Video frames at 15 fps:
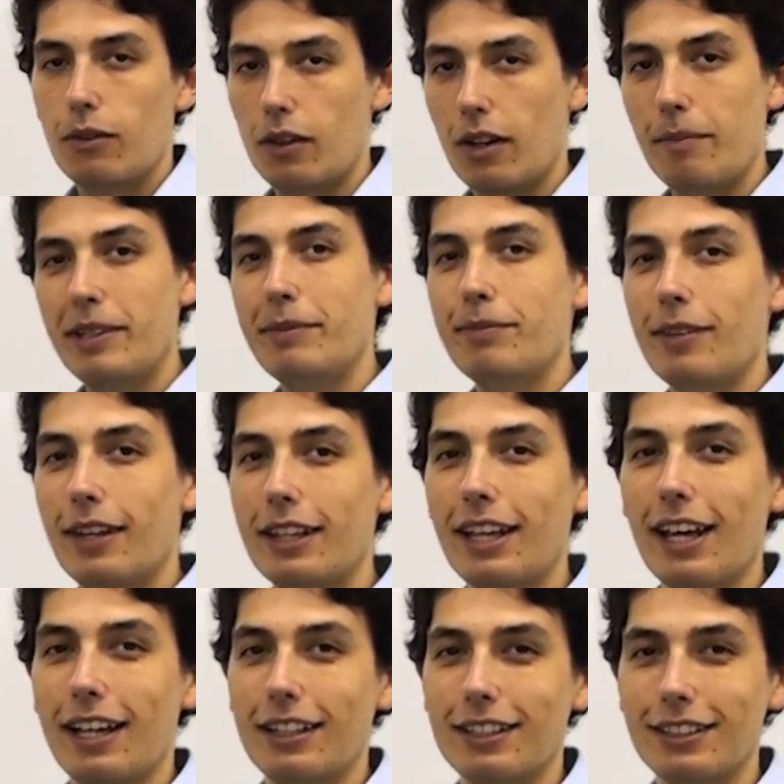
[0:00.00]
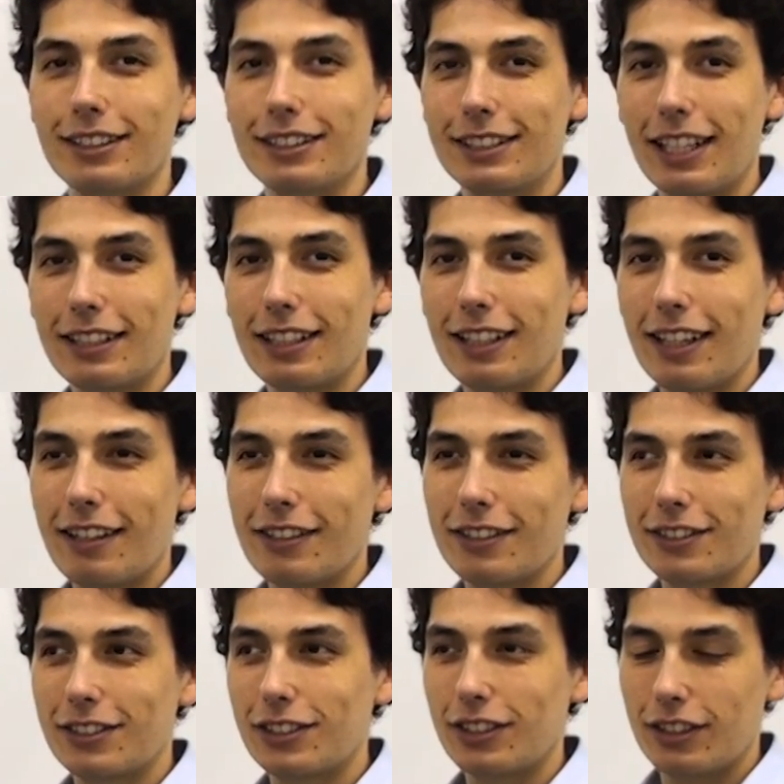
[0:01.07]
What I mean by that is that the
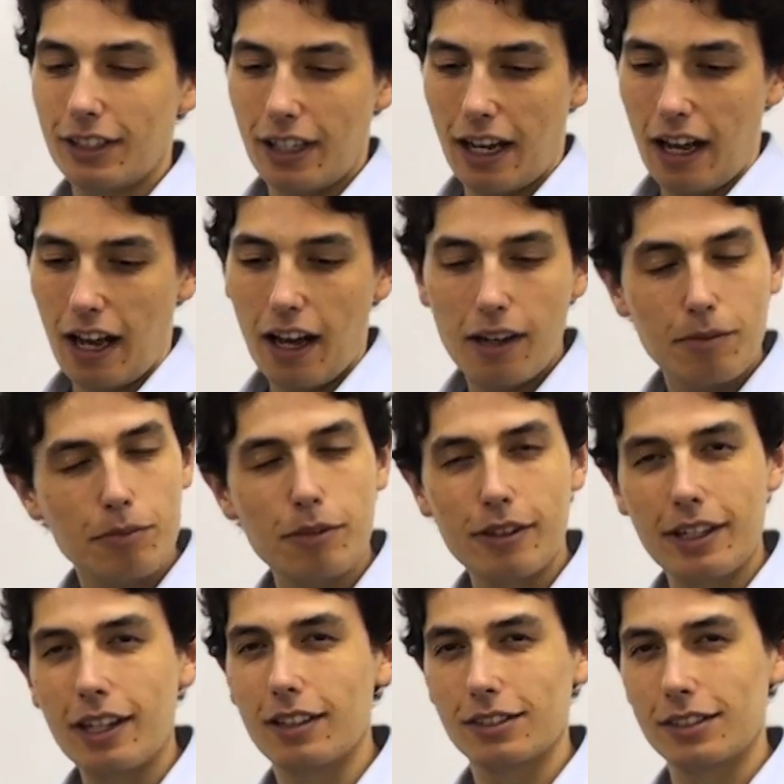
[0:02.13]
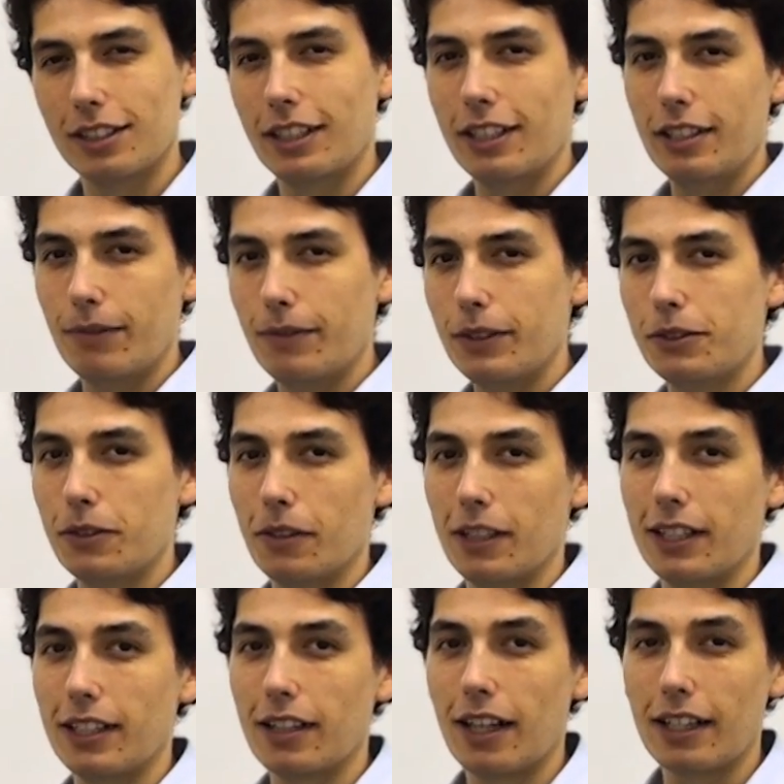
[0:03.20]
letters aren't pronounced
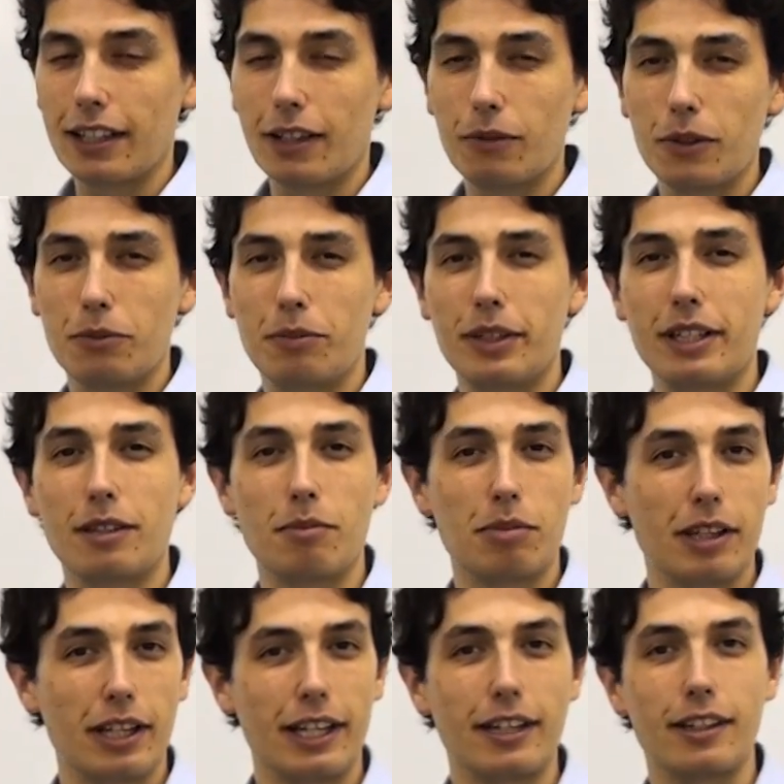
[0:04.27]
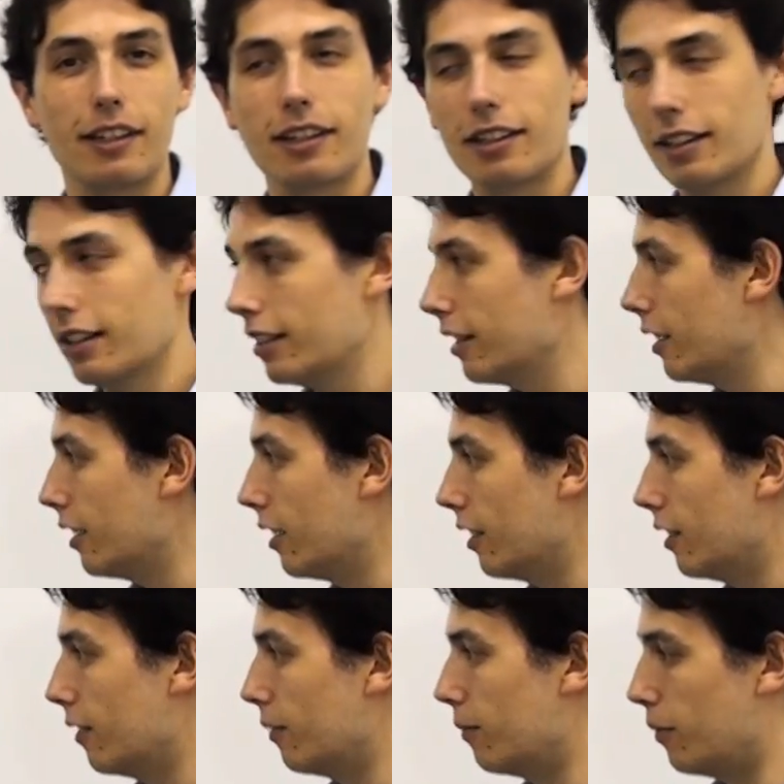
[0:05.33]
individually like they would be in a blend.
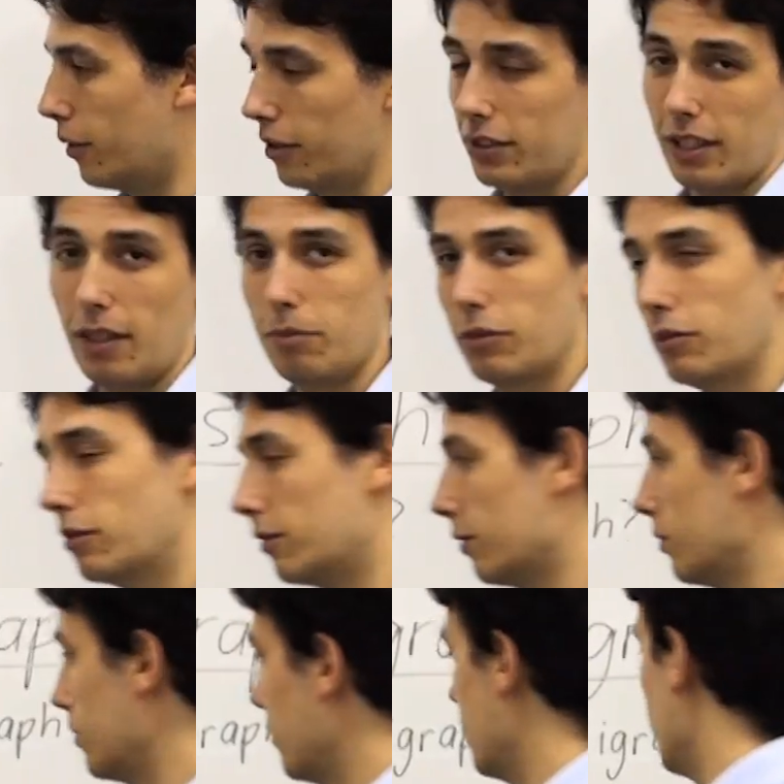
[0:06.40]
For example,